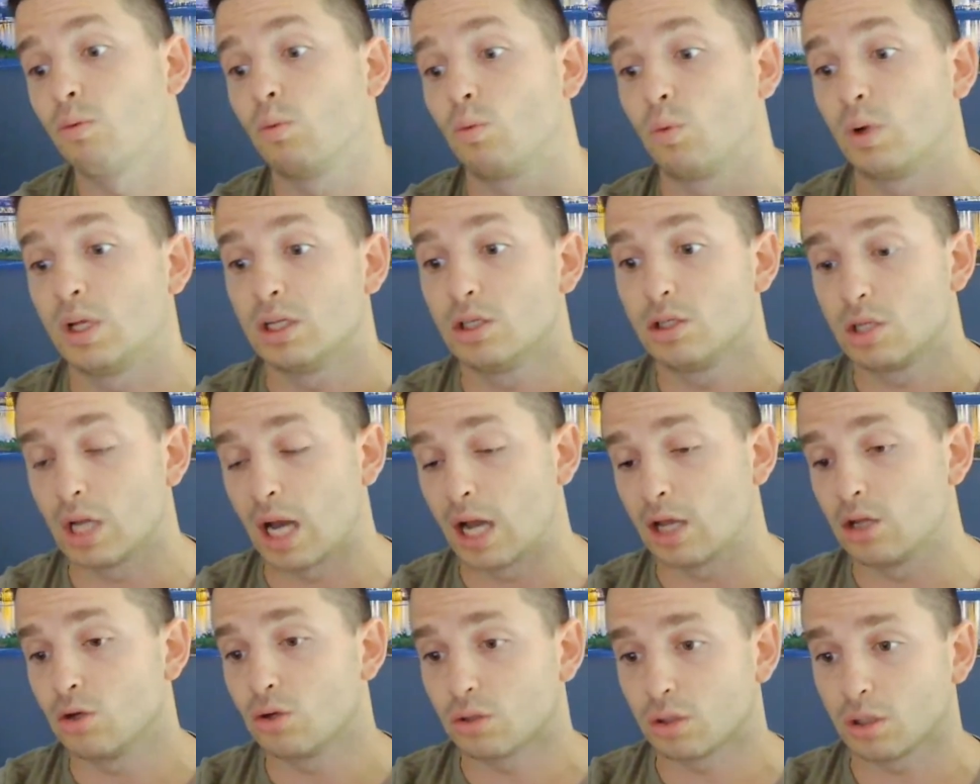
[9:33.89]
I
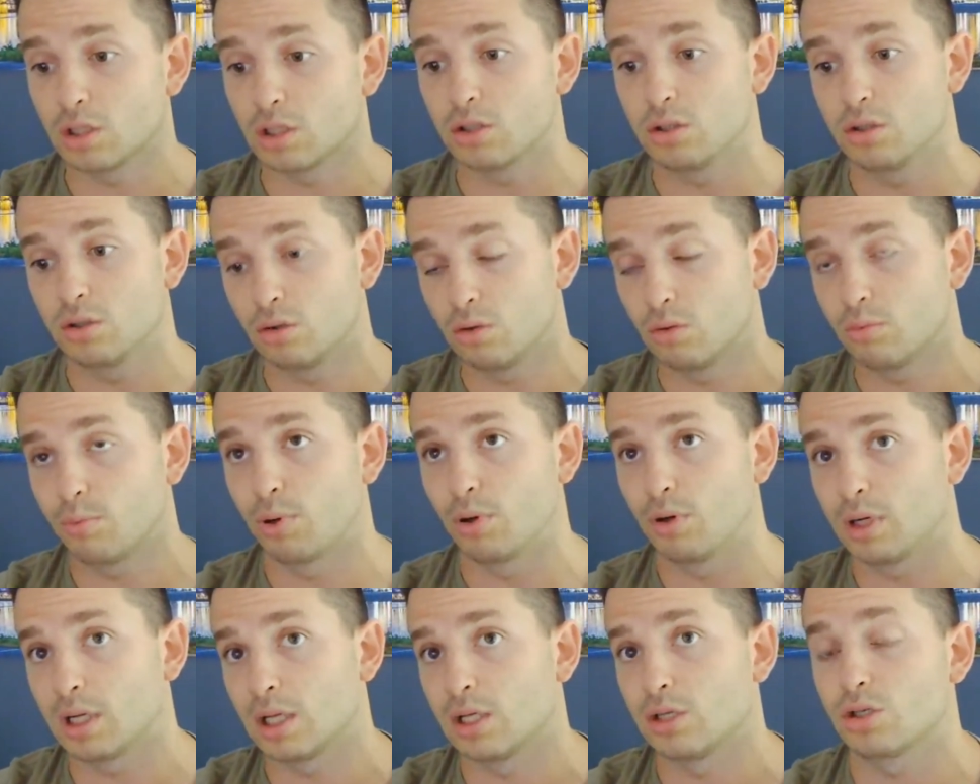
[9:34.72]
usually do
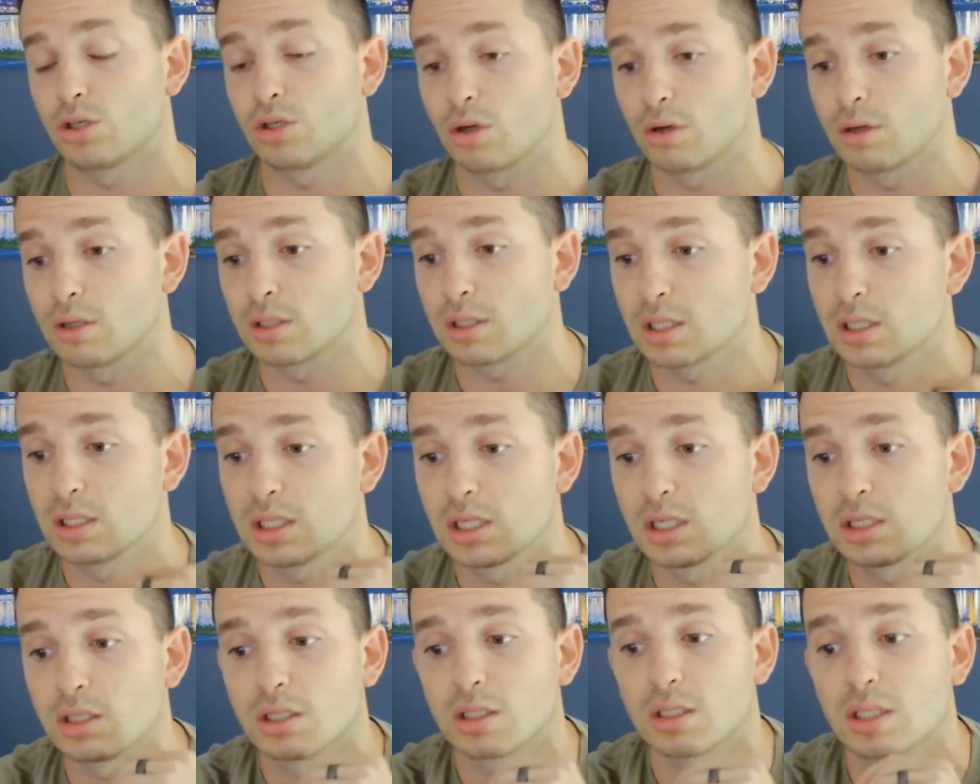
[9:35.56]
put insurance
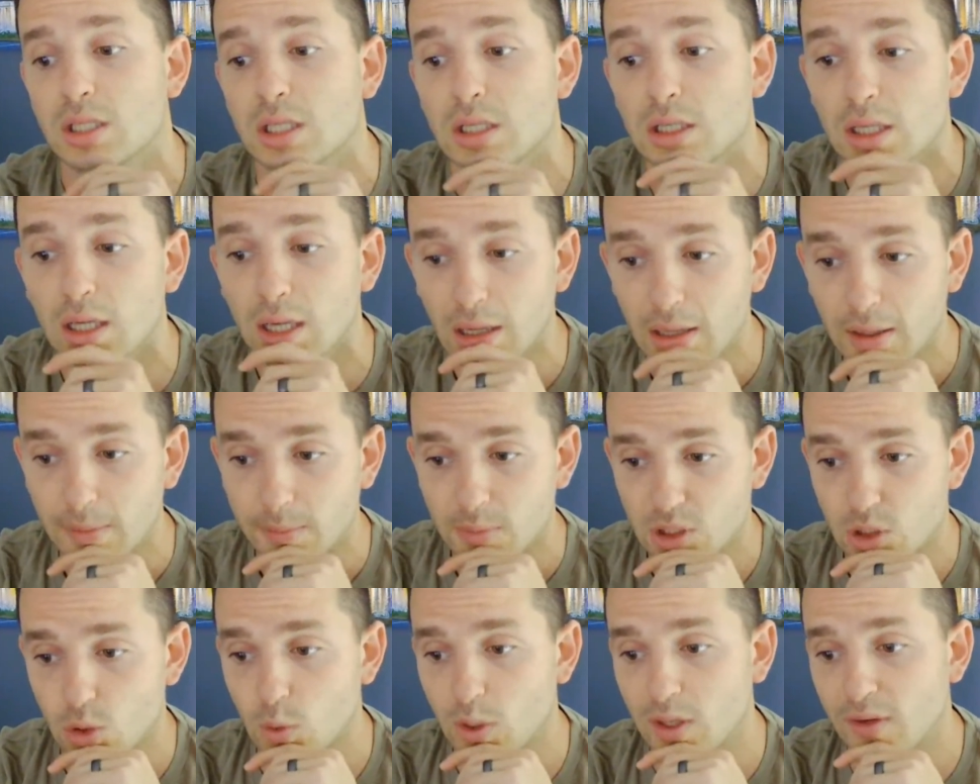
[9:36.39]
contingency
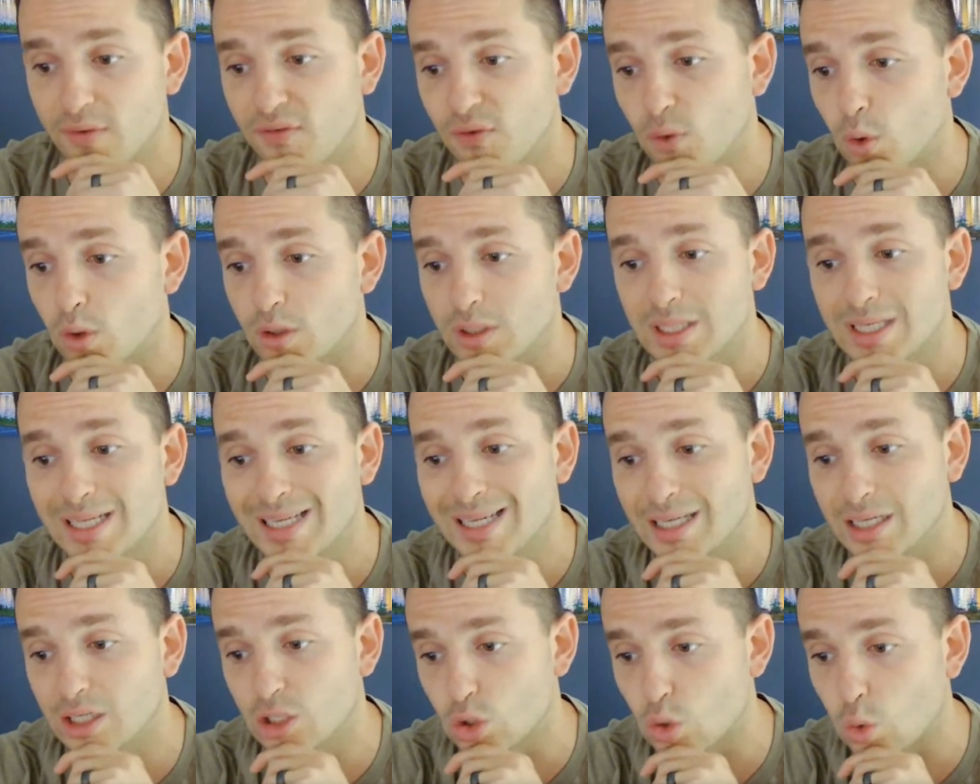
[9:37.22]
between
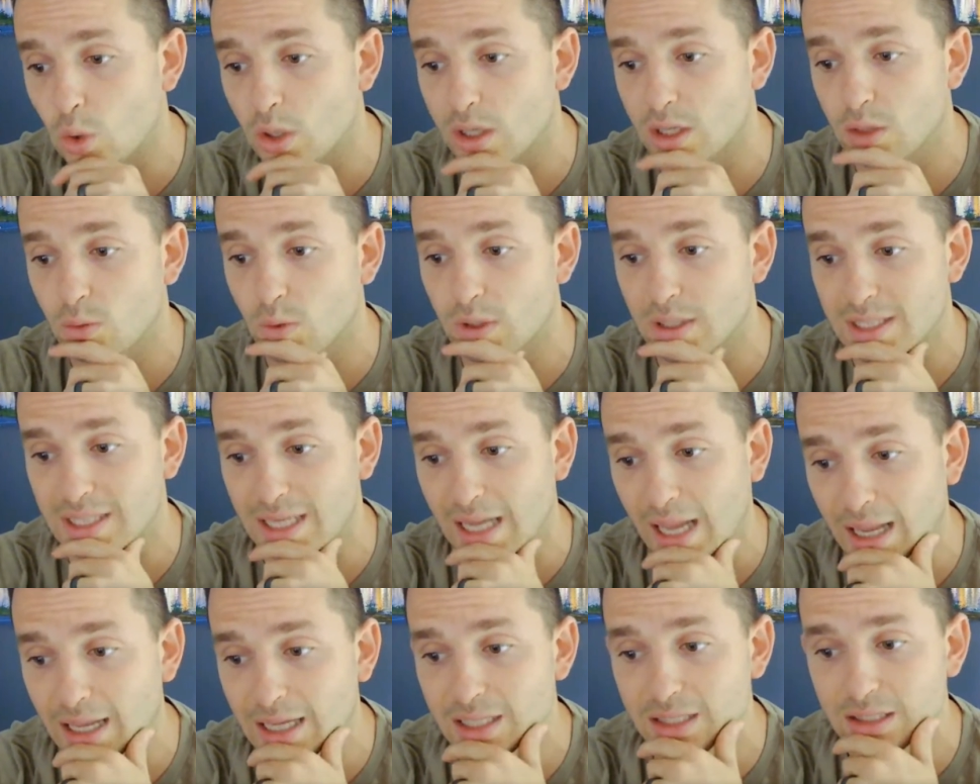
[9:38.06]
14 and 21
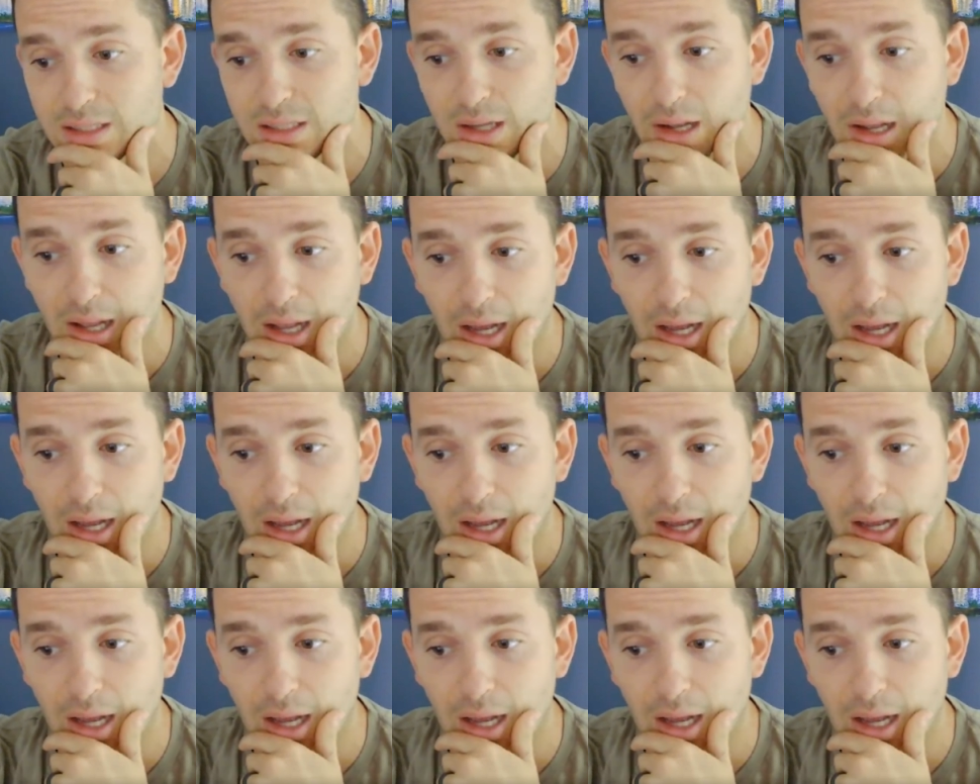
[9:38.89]
days,